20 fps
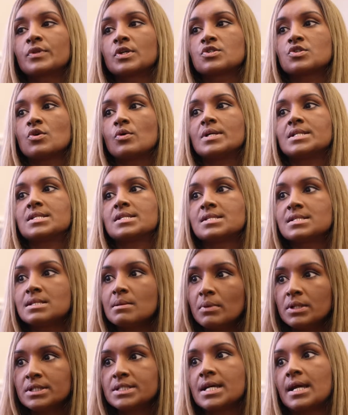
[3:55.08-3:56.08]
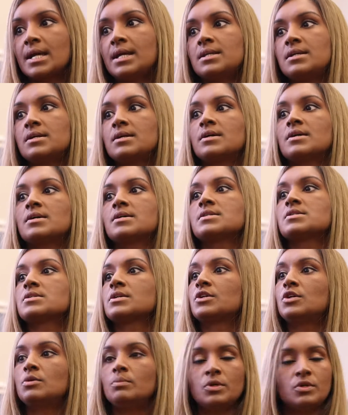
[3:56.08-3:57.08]
So it's a
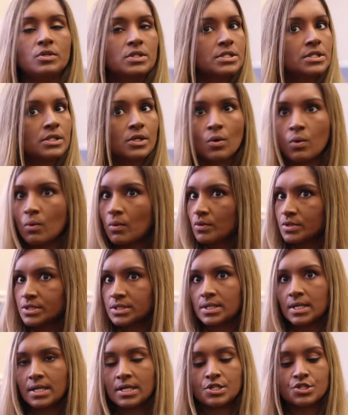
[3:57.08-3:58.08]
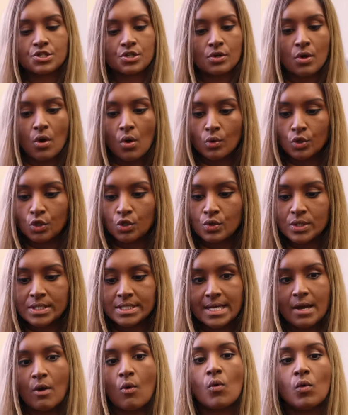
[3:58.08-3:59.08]
simultaneous community coordination. You
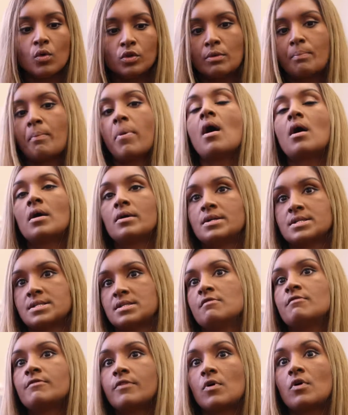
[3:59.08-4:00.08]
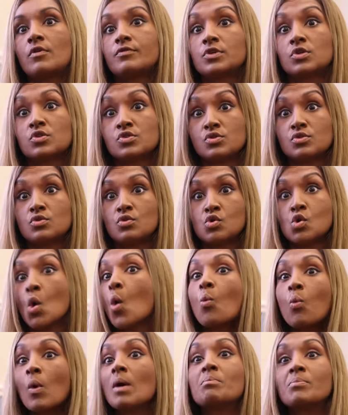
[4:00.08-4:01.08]
need all the partners involved, because
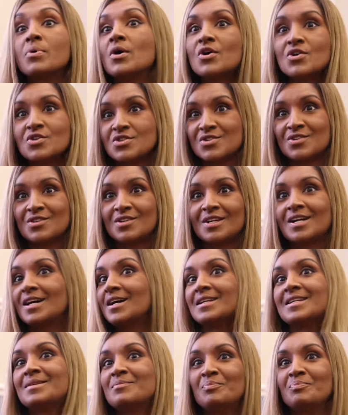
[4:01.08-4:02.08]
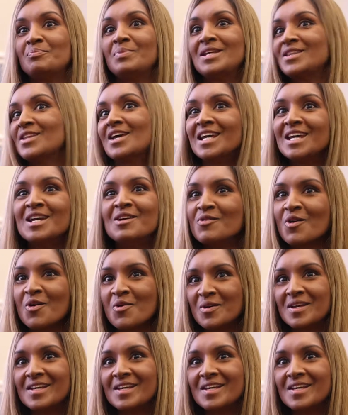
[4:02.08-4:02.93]
not one person can be the hero